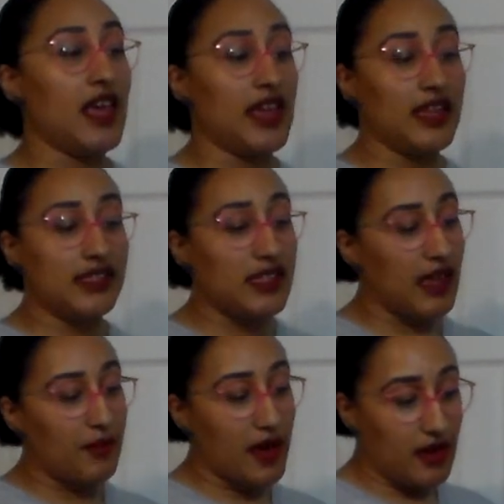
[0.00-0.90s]
It is
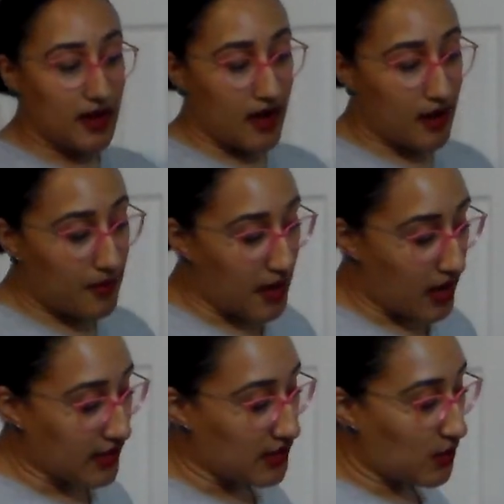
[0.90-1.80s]
a
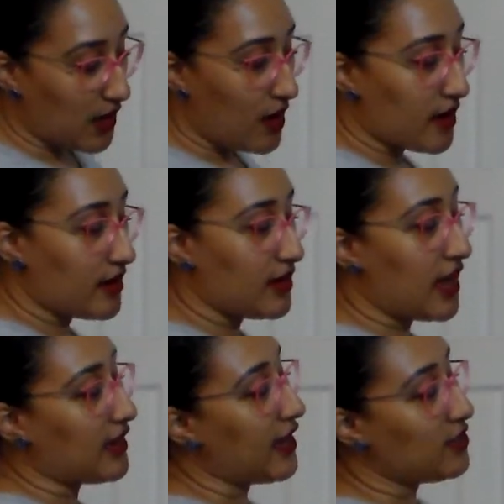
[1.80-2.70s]
button-up sweetheart
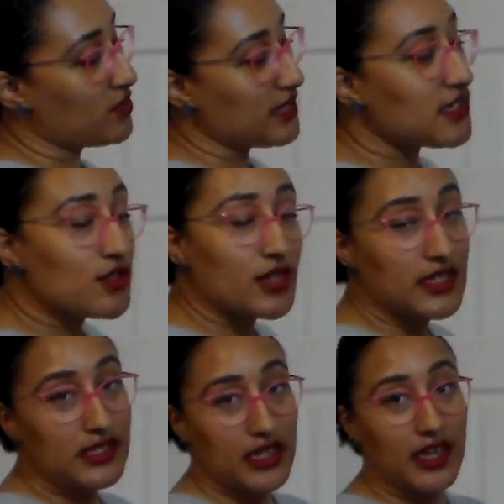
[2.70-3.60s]
neckline dress, as you
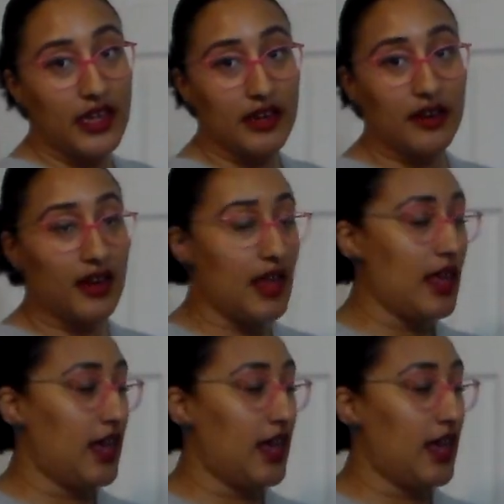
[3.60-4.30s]
can see here.